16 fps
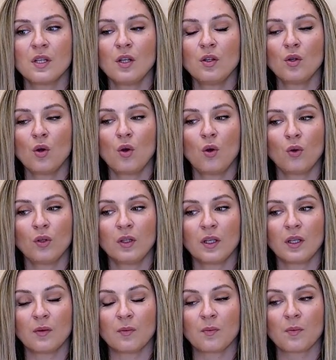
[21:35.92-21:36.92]
not
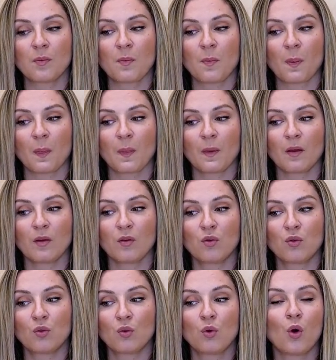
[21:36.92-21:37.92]
only
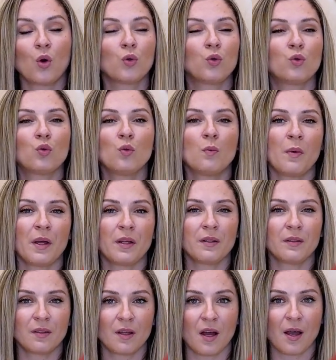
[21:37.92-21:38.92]
to go too
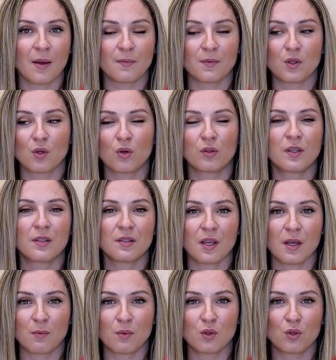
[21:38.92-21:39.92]
many times on the
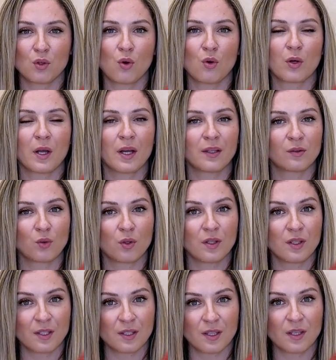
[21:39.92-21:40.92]
same stroke and to
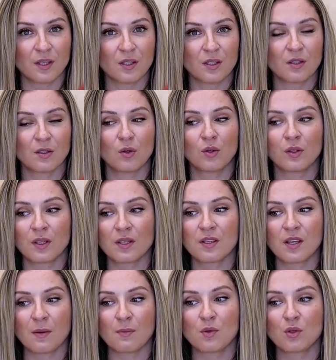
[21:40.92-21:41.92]
insist on the
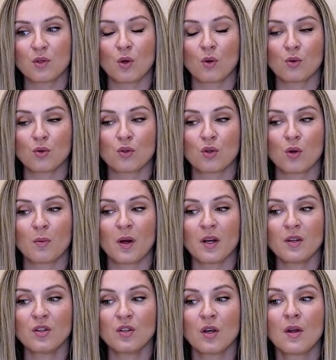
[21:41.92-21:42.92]
same stroke so
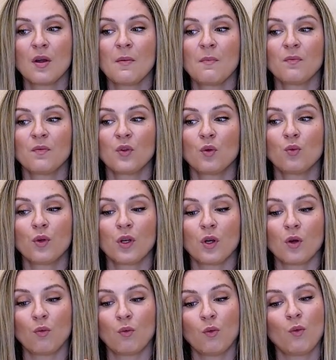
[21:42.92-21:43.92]
much.
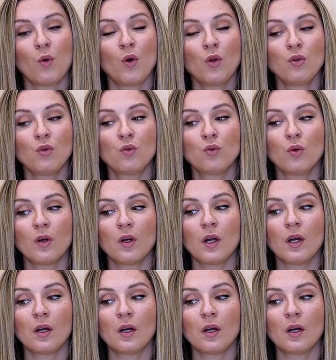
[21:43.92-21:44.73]
We want to